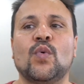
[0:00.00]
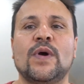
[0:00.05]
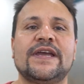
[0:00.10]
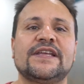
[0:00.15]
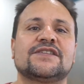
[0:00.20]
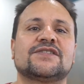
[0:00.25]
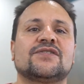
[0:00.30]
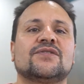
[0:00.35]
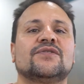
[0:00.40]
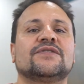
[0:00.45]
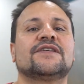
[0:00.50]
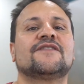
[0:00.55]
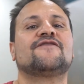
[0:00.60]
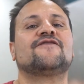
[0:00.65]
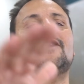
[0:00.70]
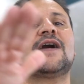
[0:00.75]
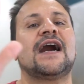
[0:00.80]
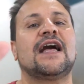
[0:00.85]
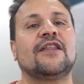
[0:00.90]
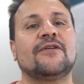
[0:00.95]
Wait till the
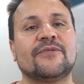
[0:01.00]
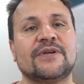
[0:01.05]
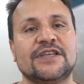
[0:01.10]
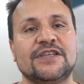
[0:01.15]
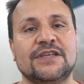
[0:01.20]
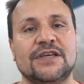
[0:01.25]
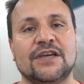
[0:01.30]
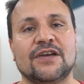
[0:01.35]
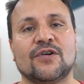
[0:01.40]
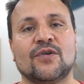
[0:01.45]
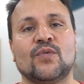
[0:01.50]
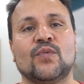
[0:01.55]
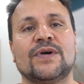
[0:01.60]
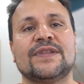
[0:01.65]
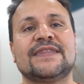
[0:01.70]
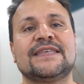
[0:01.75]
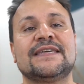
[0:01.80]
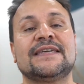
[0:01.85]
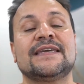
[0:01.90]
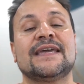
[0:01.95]
following year
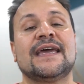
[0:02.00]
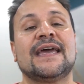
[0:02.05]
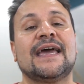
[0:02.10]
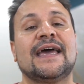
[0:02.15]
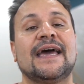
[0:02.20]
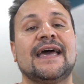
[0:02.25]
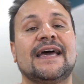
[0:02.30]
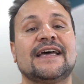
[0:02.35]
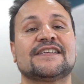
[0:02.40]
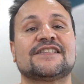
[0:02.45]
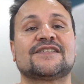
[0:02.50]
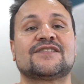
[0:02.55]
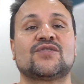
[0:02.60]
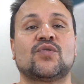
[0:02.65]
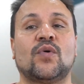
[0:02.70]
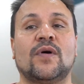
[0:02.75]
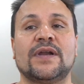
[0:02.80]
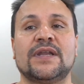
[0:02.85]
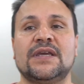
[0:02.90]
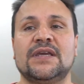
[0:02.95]
when the
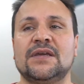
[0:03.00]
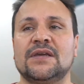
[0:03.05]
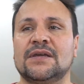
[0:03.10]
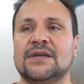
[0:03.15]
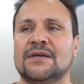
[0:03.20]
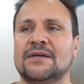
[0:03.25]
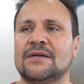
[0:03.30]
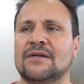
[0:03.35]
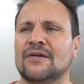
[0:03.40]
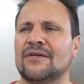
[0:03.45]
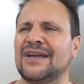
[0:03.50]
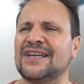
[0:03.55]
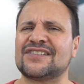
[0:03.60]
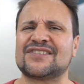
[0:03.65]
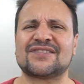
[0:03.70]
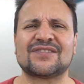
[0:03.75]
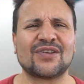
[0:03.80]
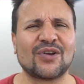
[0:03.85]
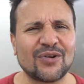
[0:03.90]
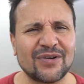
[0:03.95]
S20 or
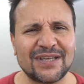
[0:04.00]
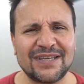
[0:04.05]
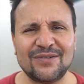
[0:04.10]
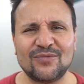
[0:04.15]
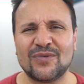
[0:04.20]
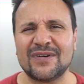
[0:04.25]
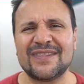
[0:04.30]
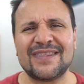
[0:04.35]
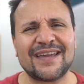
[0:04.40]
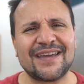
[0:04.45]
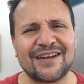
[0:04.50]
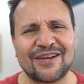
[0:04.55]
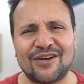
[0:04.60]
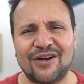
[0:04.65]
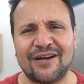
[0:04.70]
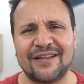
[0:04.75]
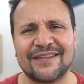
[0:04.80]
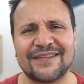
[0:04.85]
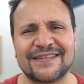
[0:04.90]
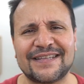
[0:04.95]
S30, what are they gonna
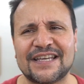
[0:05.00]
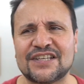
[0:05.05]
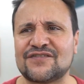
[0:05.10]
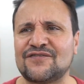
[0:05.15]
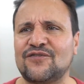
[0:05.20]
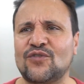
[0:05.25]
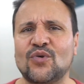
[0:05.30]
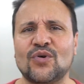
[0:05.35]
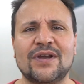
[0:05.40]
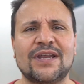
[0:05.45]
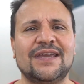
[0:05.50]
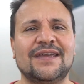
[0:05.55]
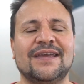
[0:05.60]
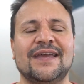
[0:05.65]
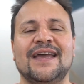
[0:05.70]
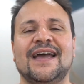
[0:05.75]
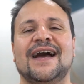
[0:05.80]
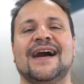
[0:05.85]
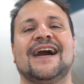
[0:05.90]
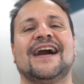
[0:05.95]
call it? S40?
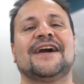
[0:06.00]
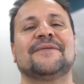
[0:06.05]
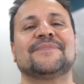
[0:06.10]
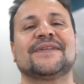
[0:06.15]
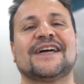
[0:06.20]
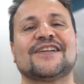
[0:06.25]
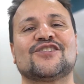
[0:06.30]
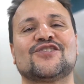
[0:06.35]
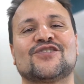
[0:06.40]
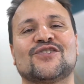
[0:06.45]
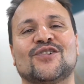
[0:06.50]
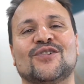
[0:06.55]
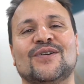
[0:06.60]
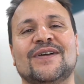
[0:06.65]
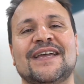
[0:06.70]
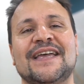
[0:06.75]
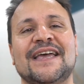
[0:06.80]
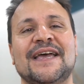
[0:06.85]
I'm not sure.